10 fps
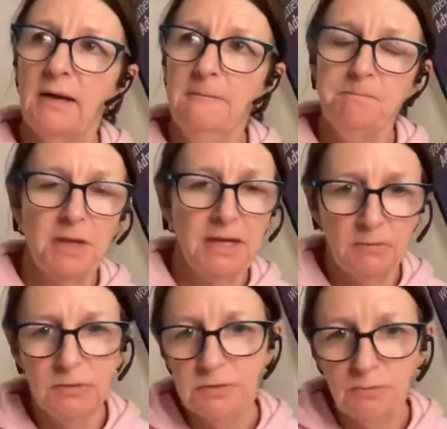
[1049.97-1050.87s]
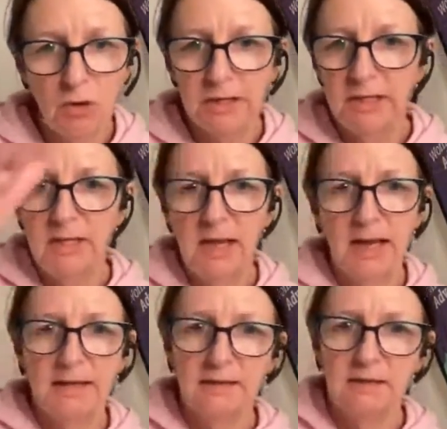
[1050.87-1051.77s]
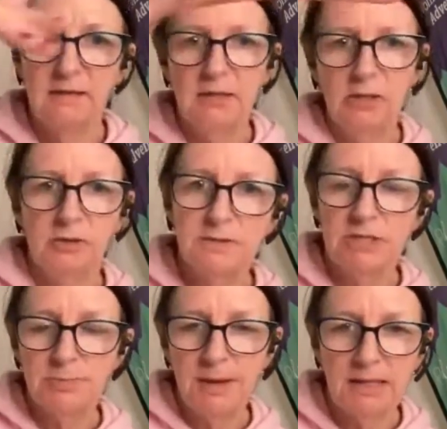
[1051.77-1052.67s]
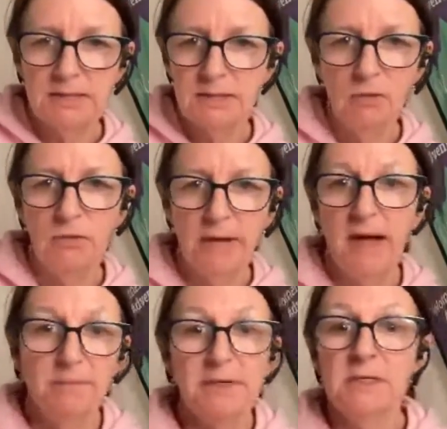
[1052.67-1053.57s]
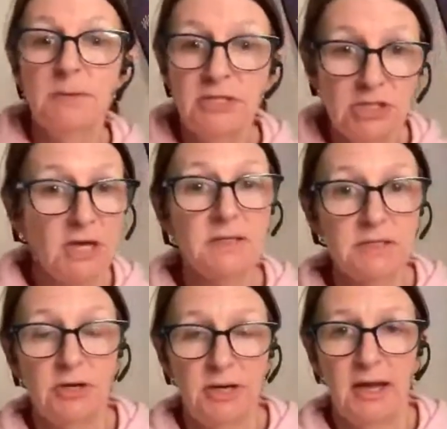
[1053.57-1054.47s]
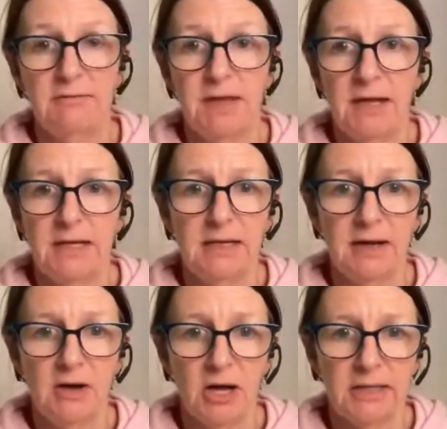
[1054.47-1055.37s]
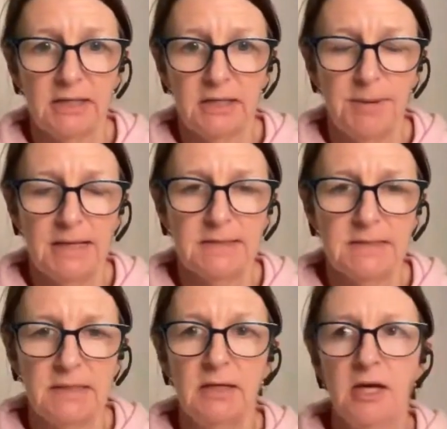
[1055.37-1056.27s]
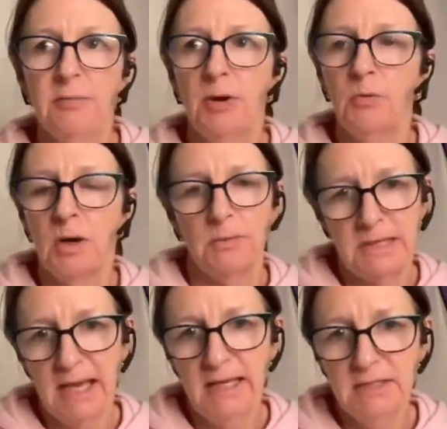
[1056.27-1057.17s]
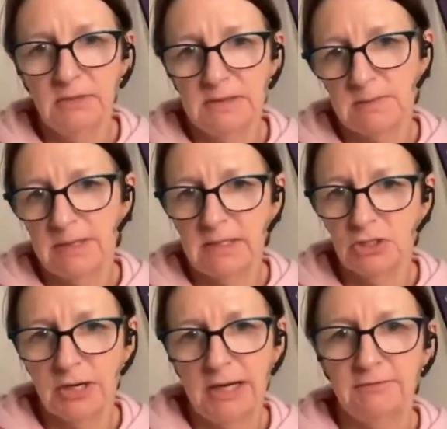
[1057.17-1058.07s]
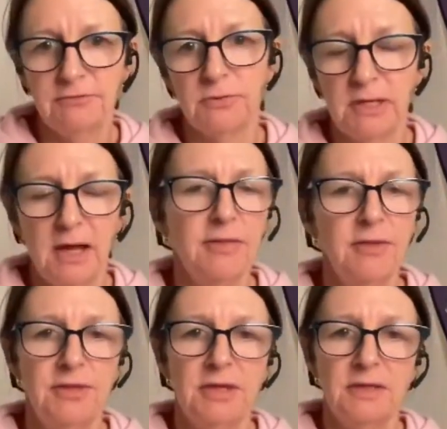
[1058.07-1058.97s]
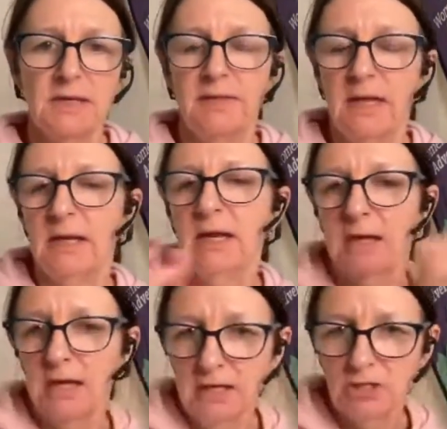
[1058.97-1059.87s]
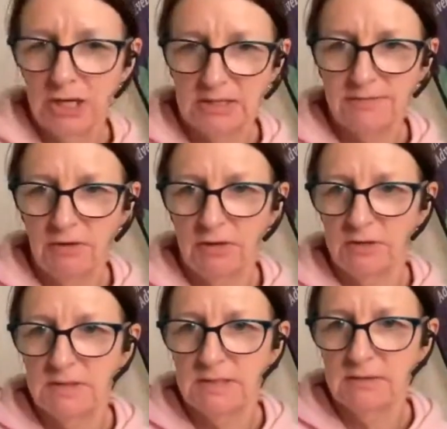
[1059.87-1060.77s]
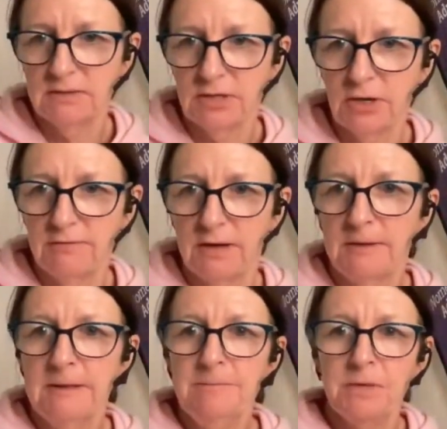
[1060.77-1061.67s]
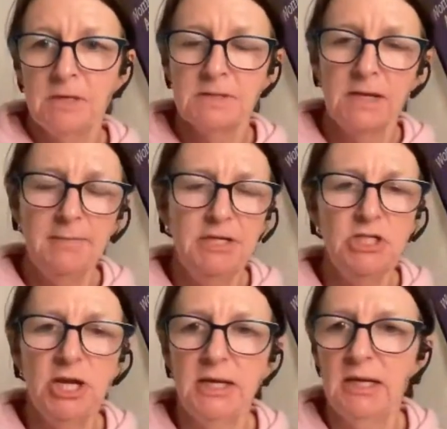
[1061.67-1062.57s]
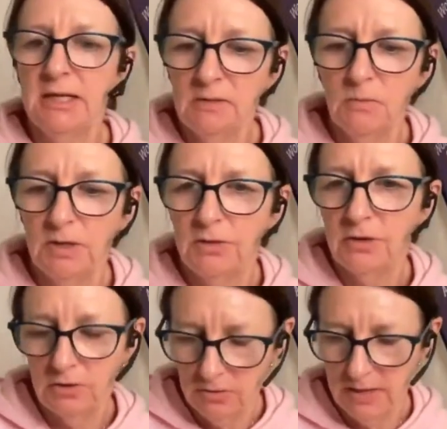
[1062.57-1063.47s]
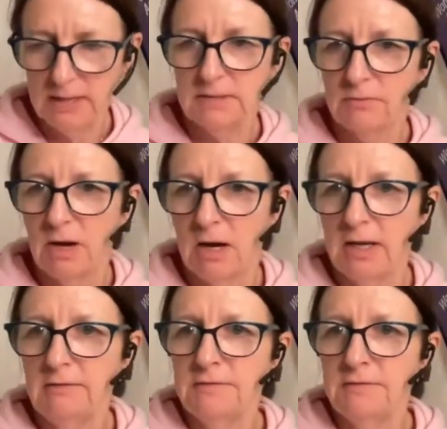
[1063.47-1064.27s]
it was rocky and switchbacks all the way up, because we just don't have that in our hiking capacity. But what we can do is we can train for all the other things and then transfer those skills over. So let me check in with who has arrived.